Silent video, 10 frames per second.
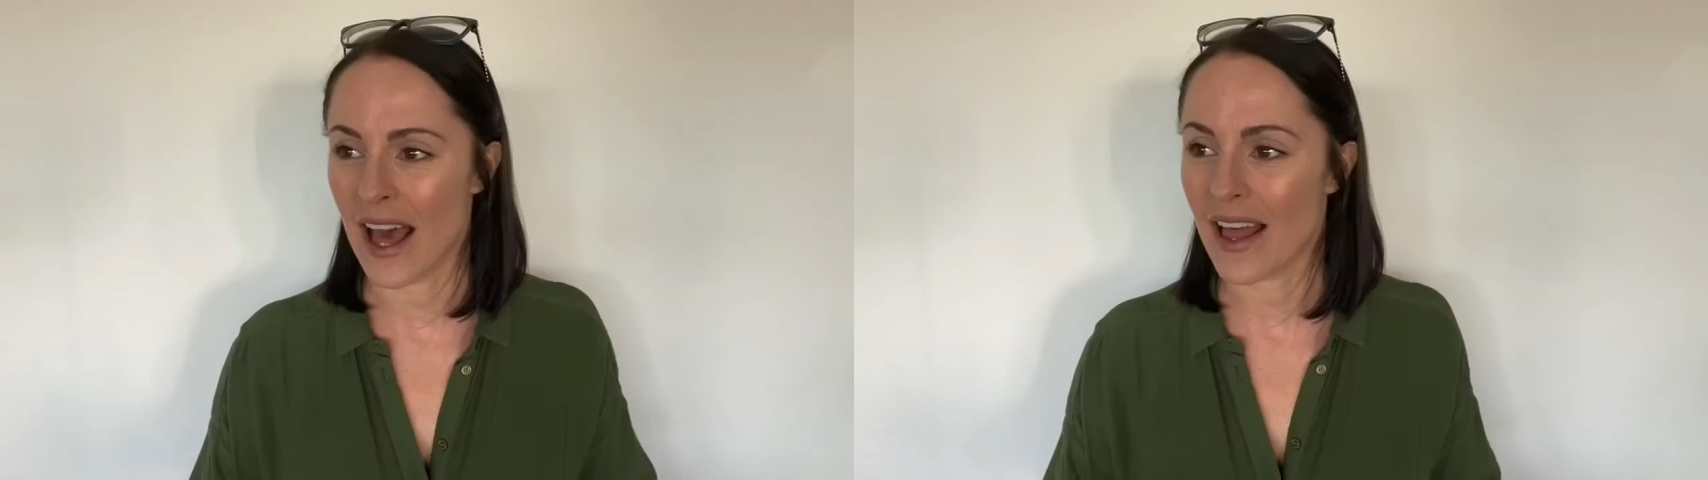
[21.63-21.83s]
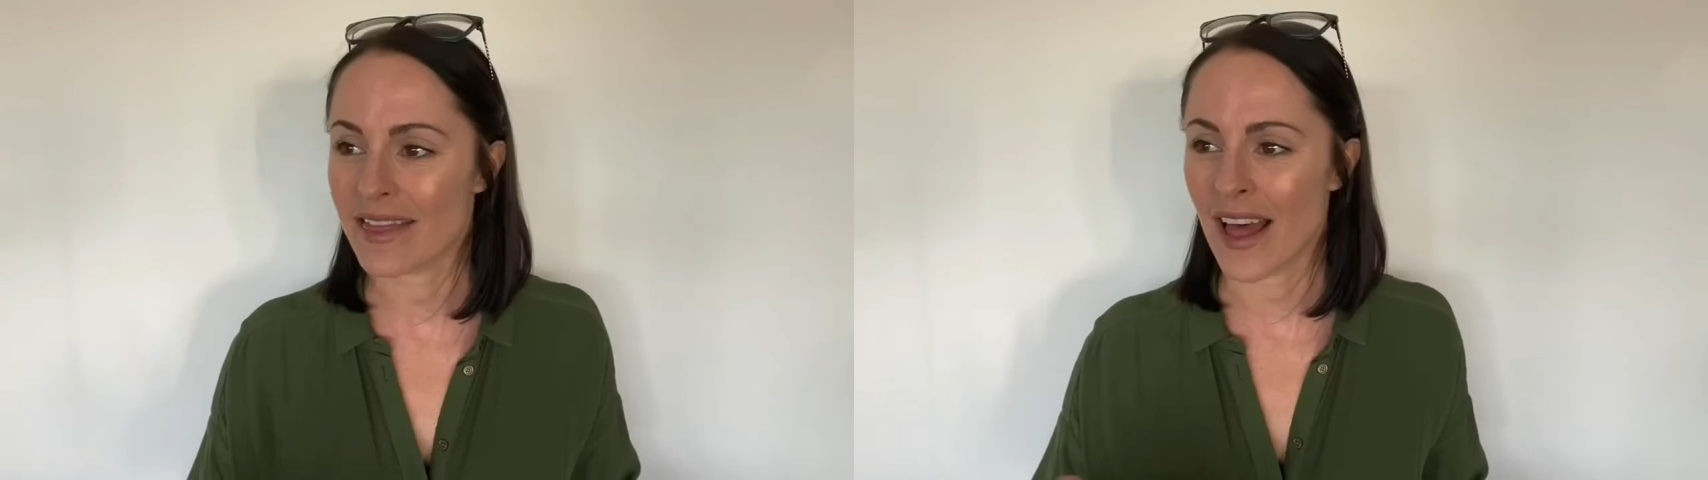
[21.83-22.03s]

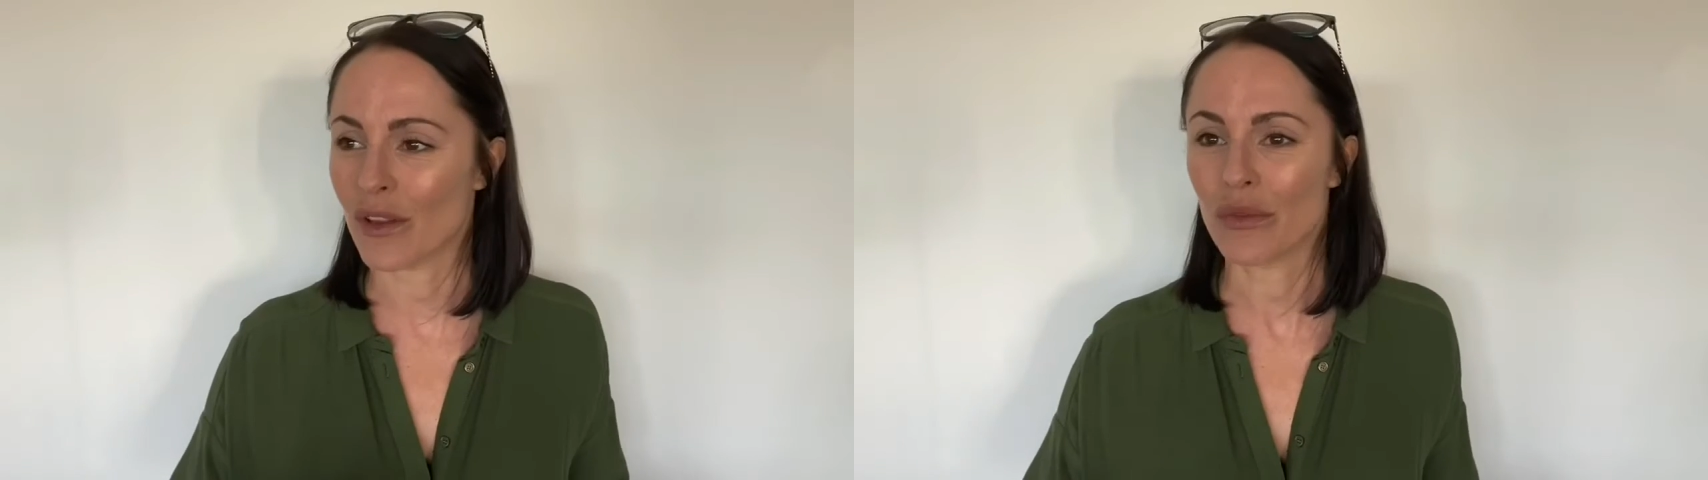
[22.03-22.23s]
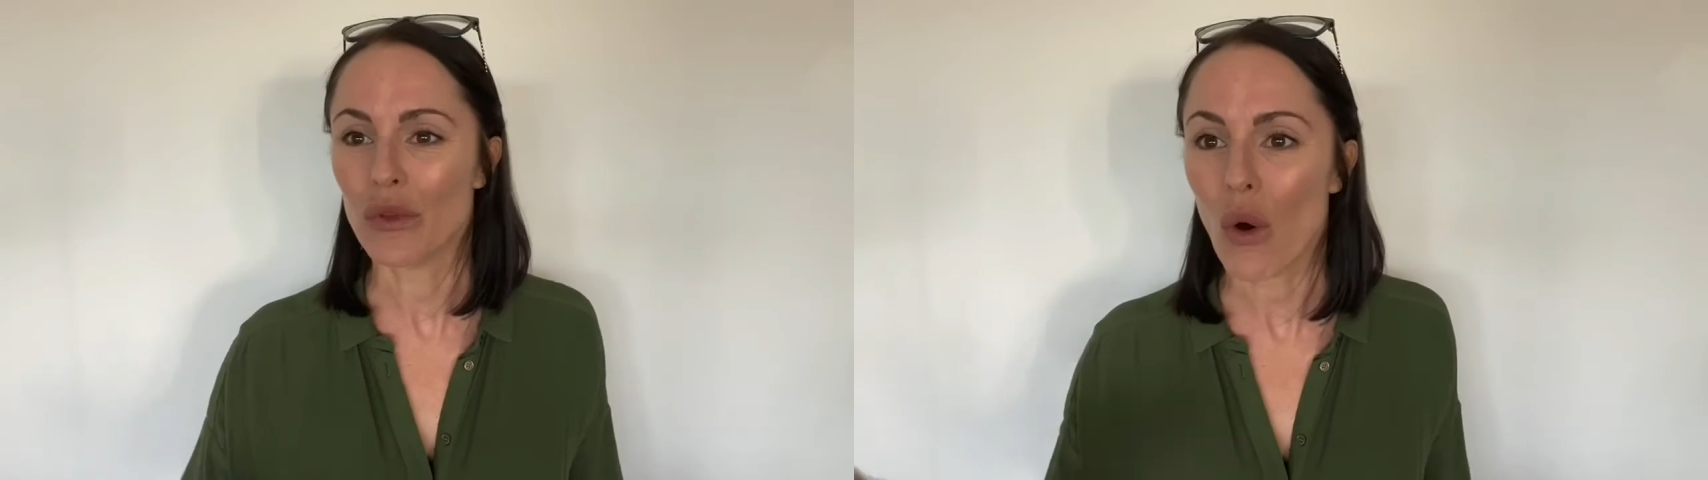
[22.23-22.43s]

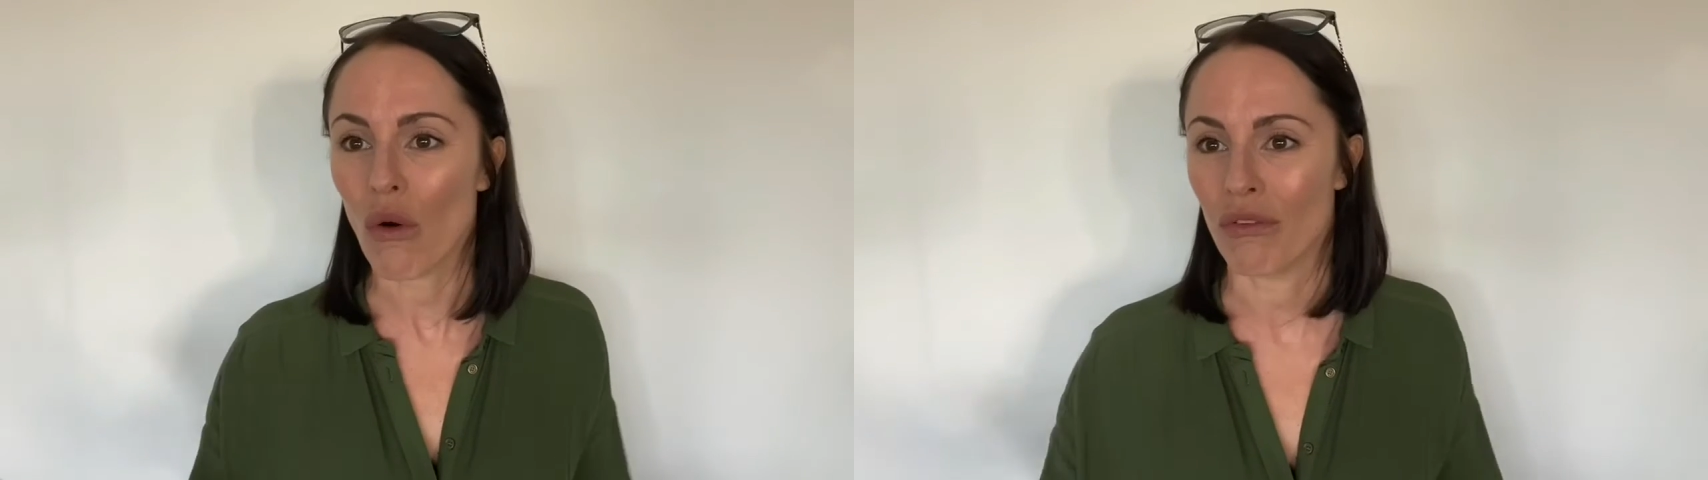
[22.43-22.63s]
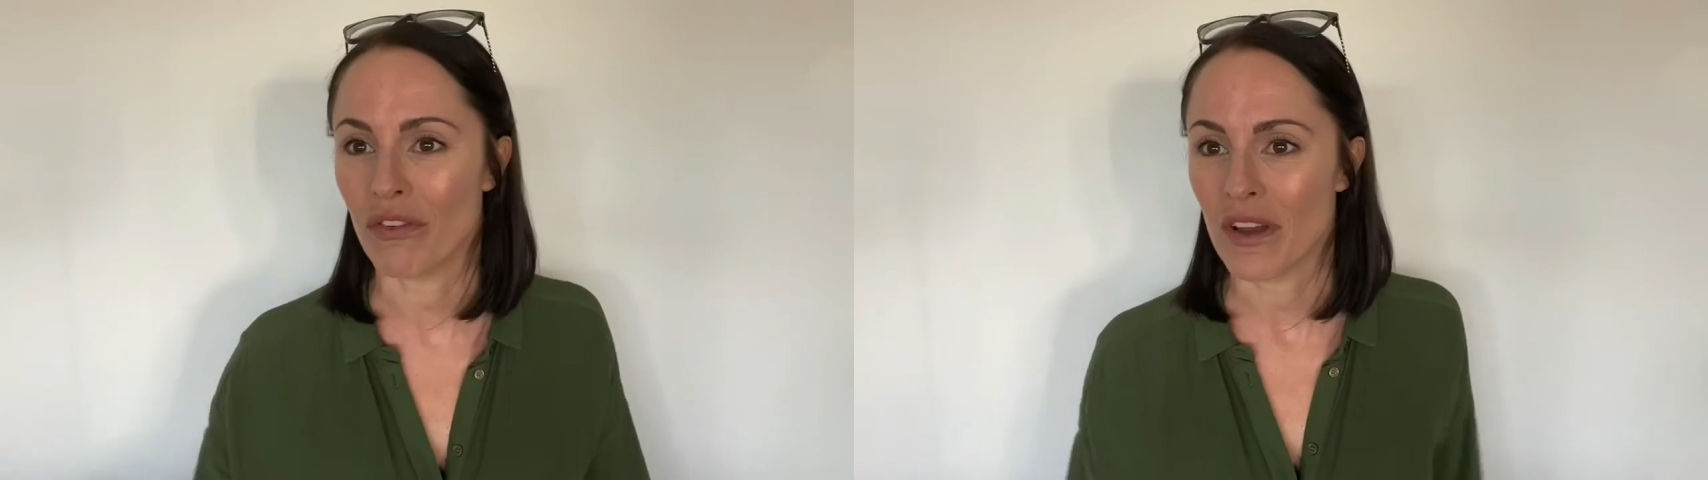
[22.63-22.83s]
That
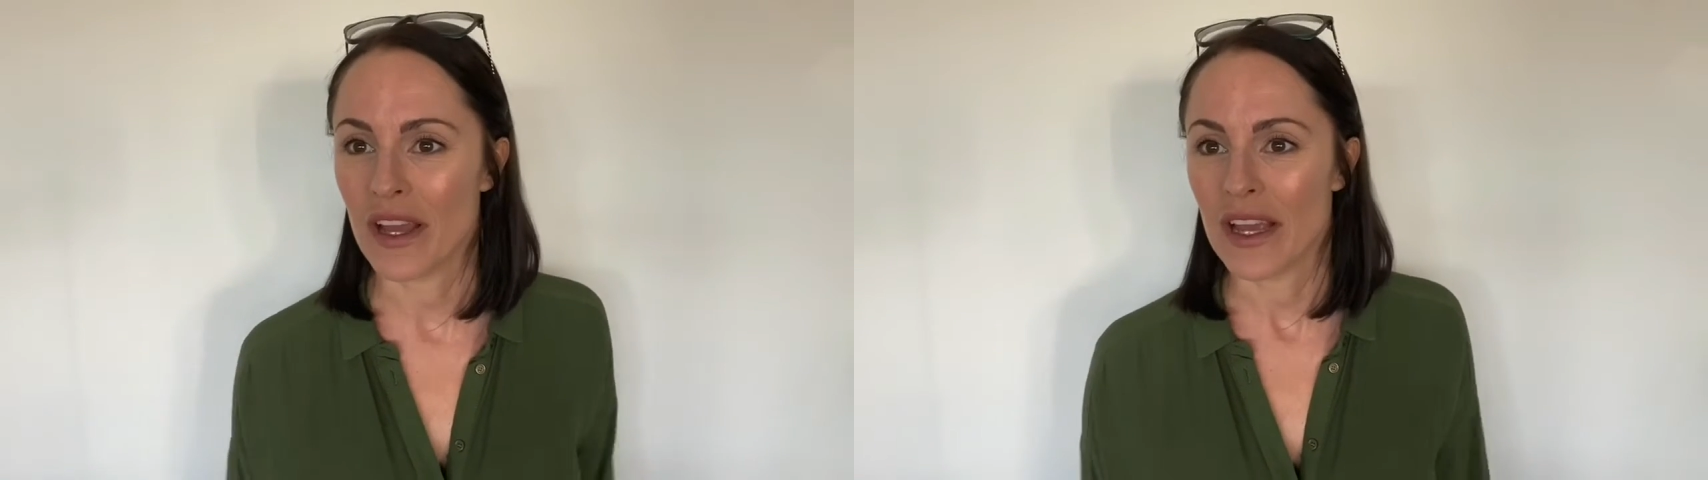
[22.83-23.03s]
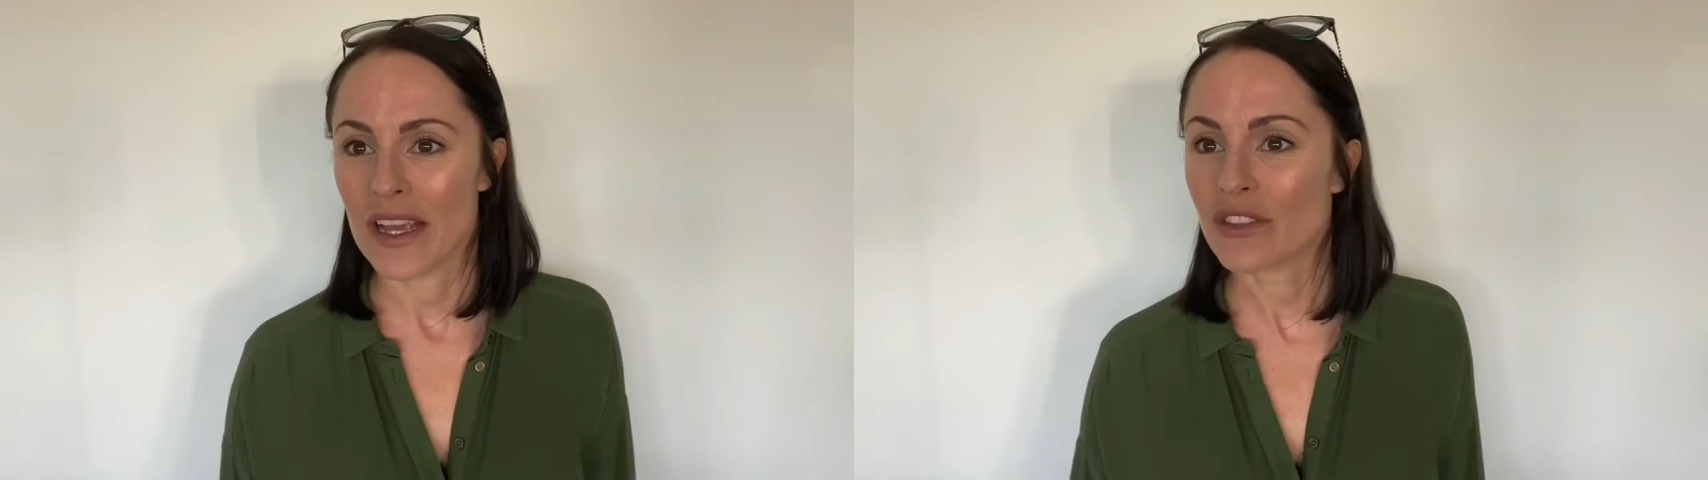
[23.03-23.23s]
love
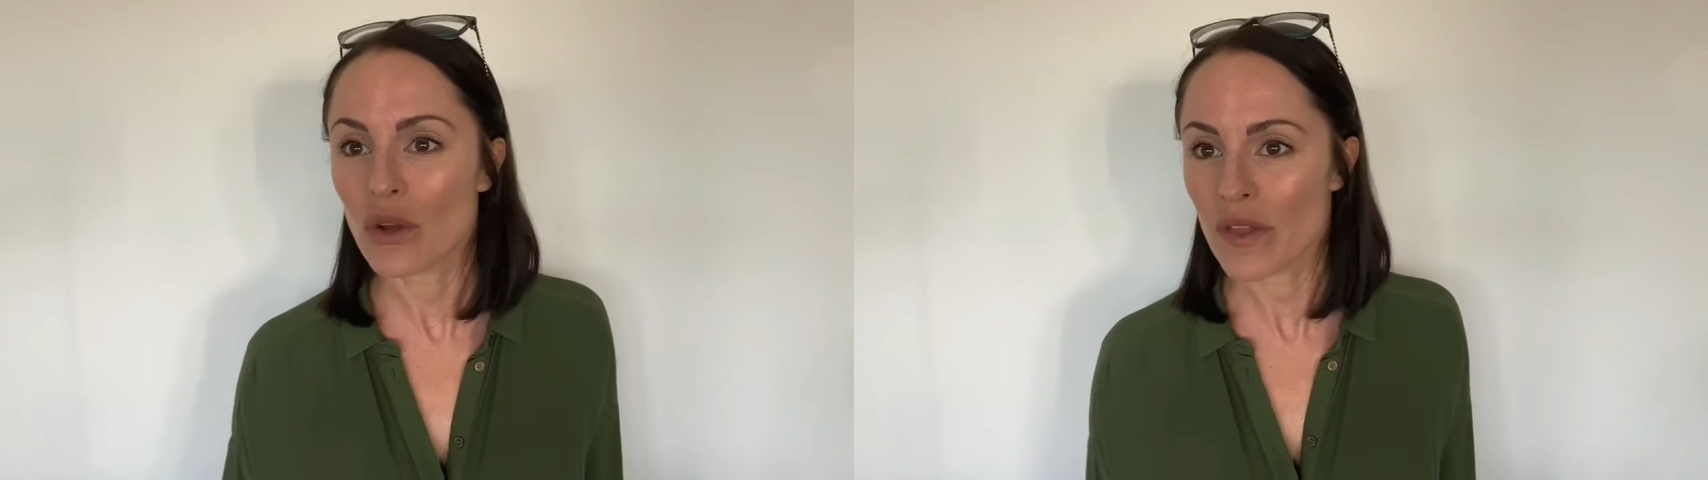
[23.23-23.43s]
is